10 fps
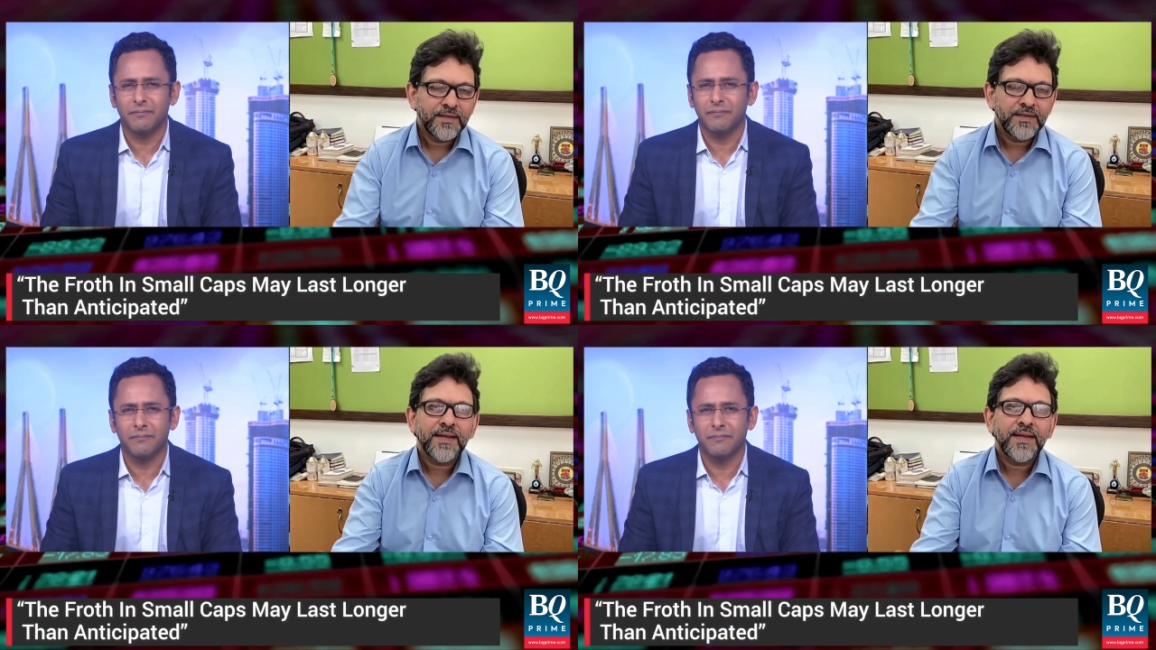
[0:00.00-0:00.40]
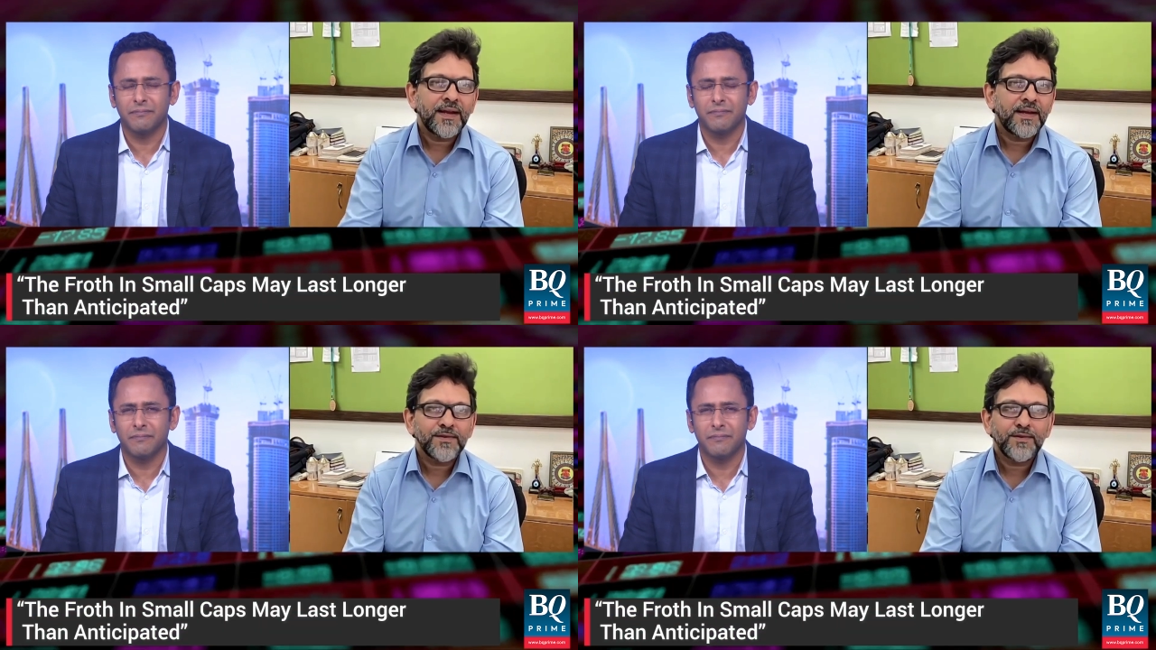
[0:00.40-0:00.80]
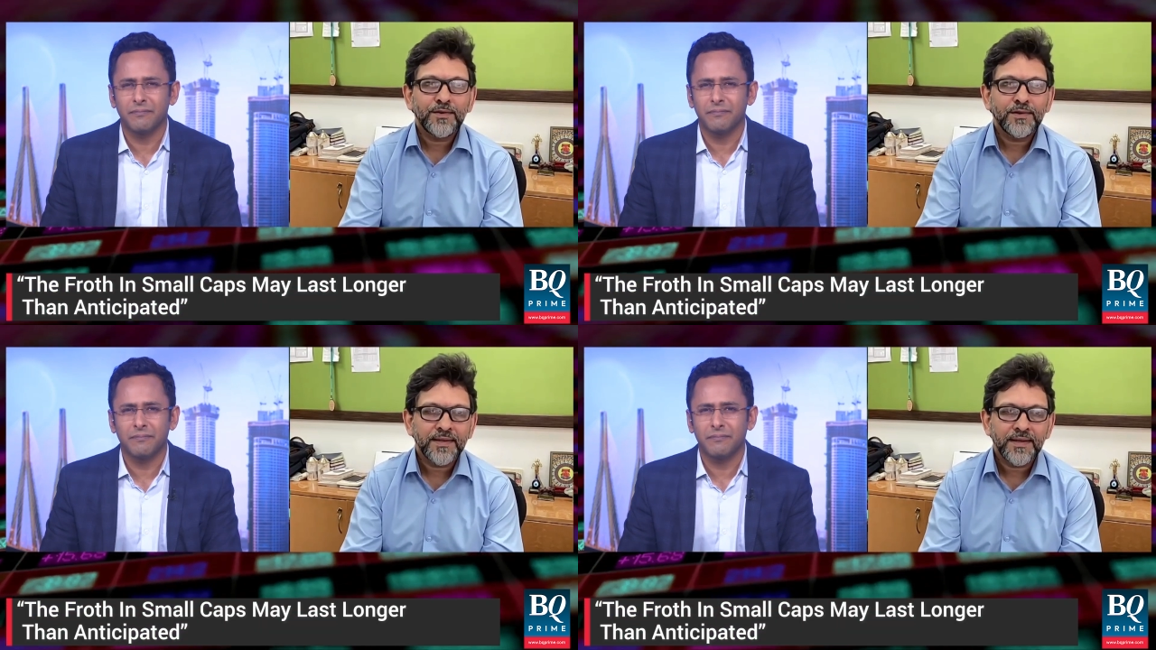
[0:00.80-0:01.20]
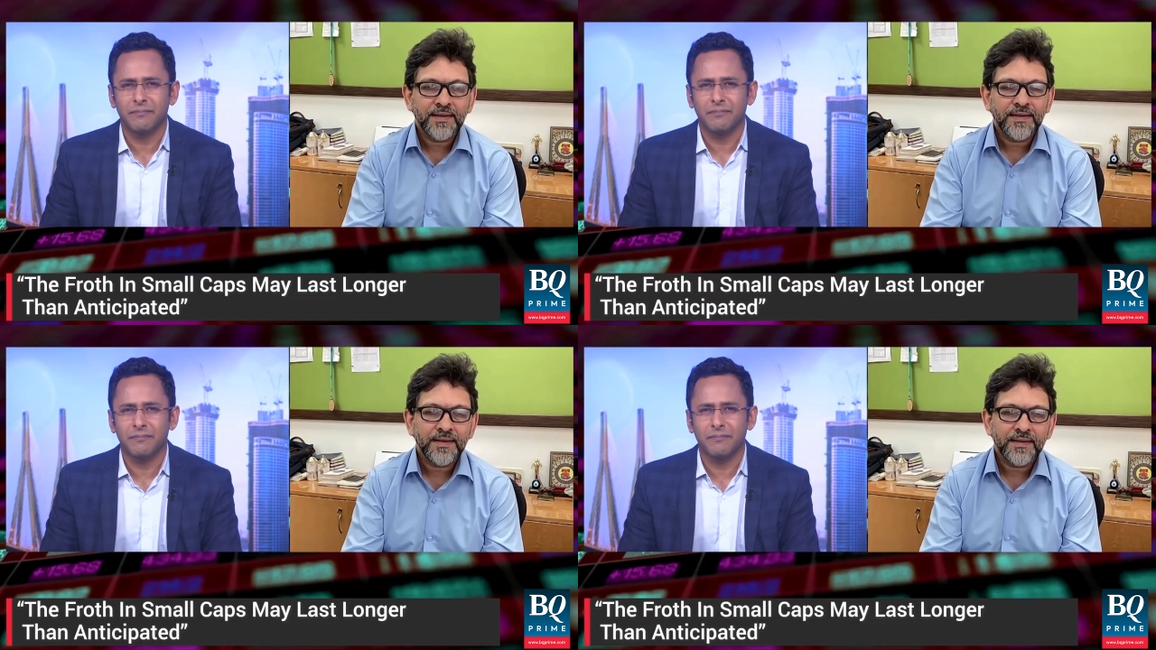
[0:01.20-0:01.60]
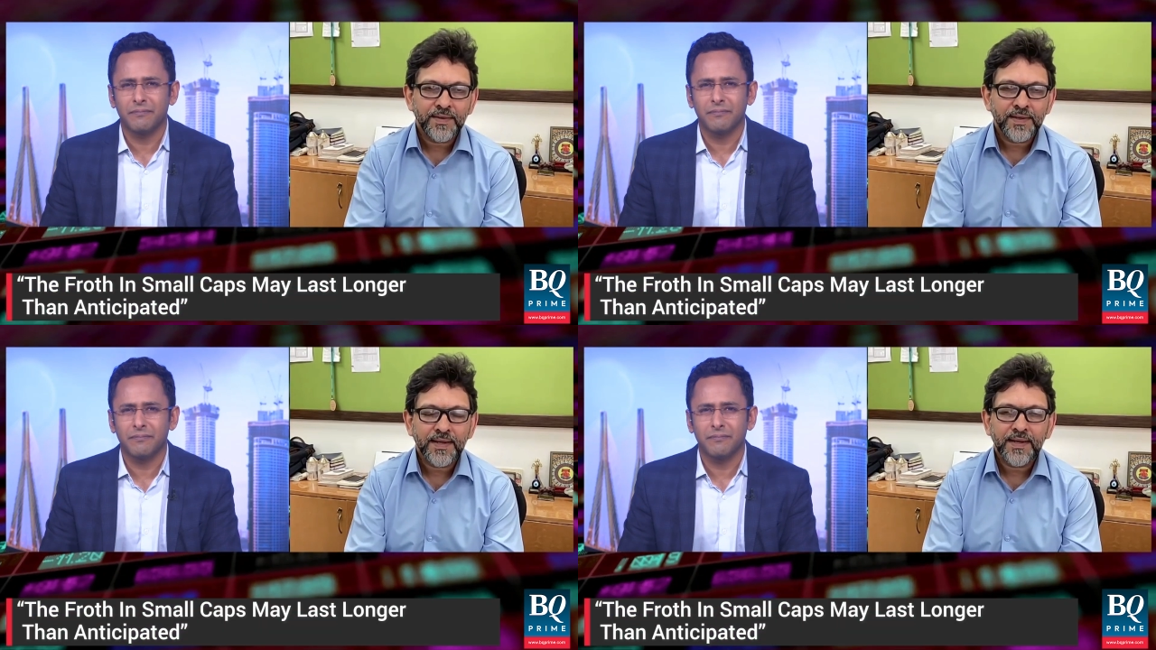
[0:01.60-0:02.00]
Speaker 1: This can last longer than
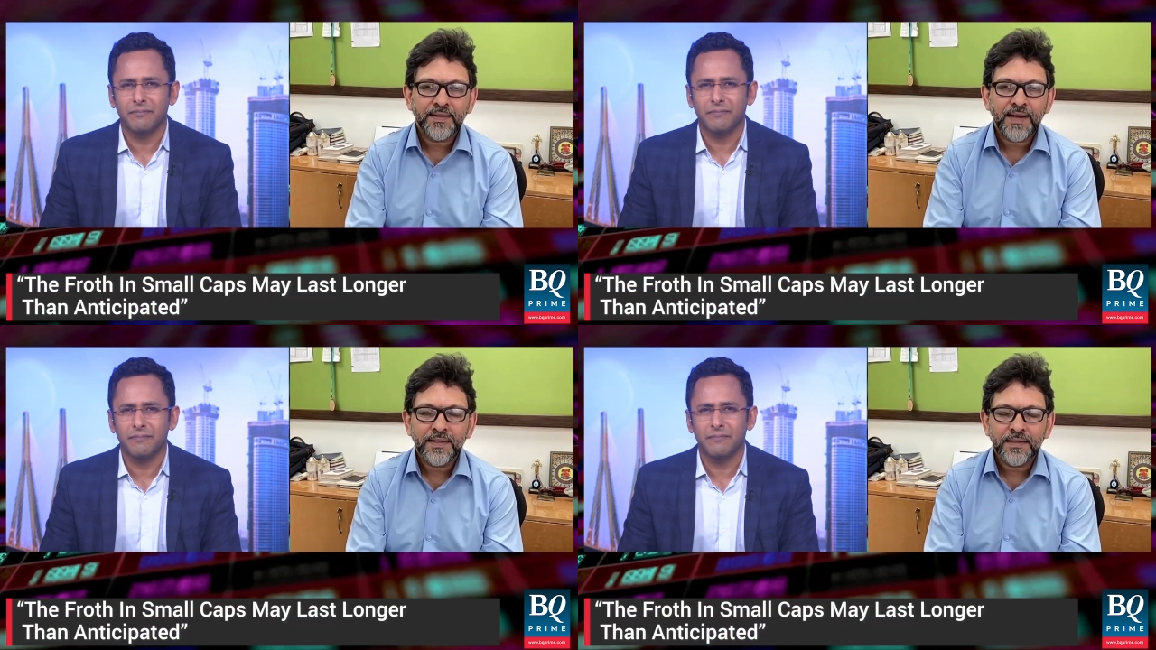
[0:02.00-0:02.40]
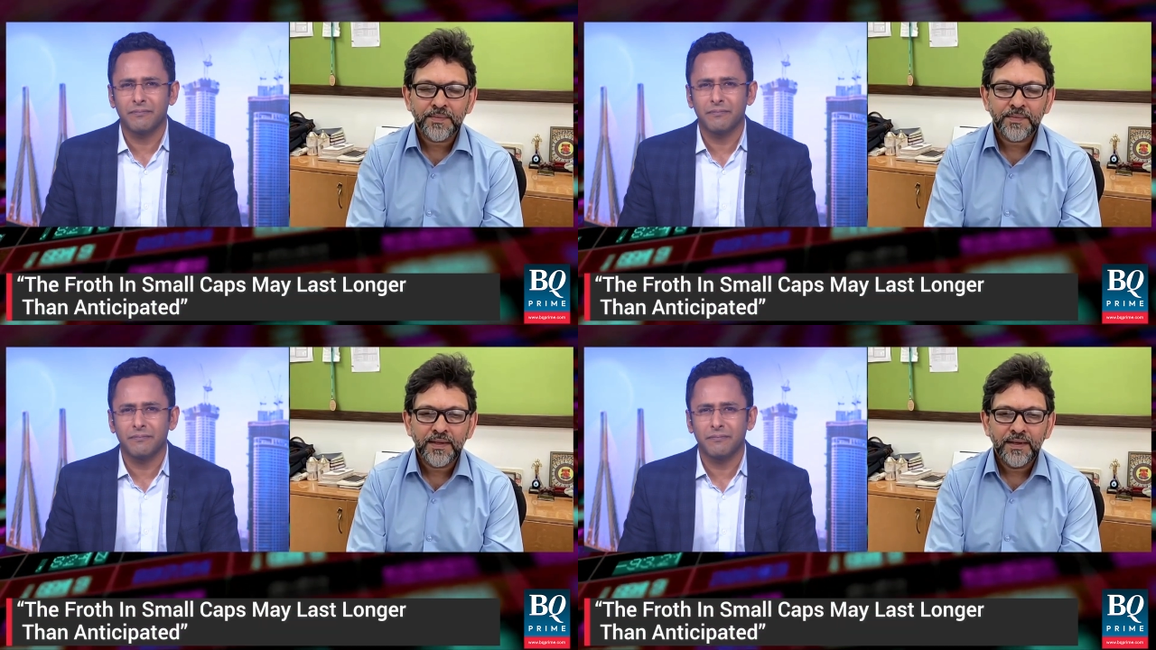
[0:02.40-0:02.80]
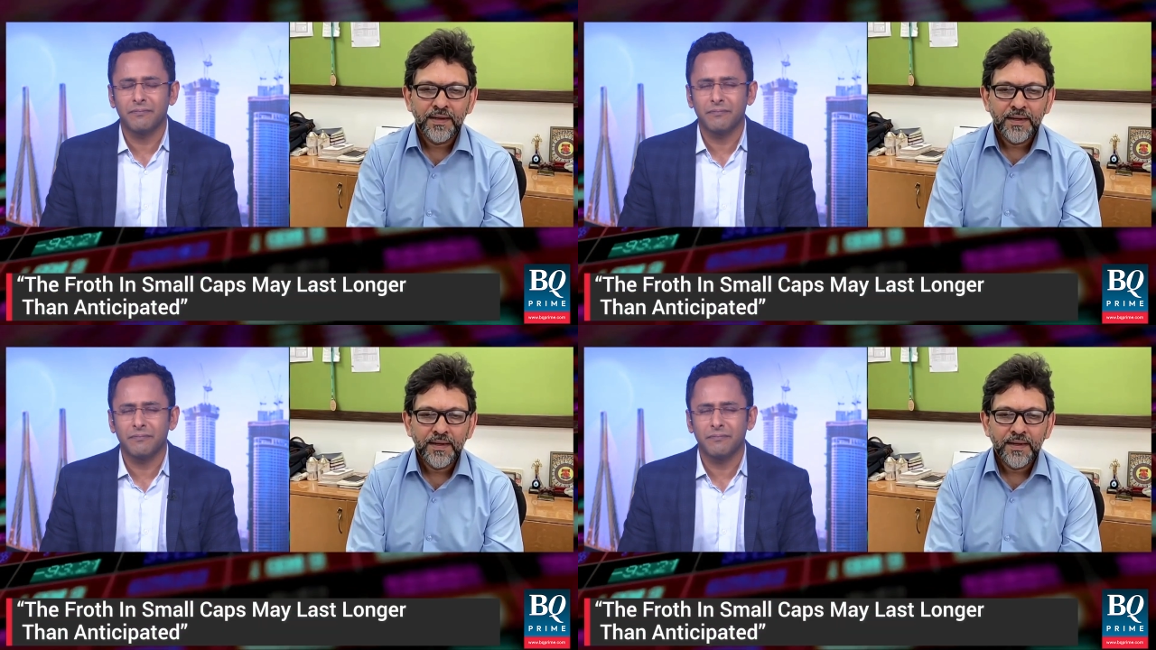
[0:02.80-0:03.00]
one can anticipate.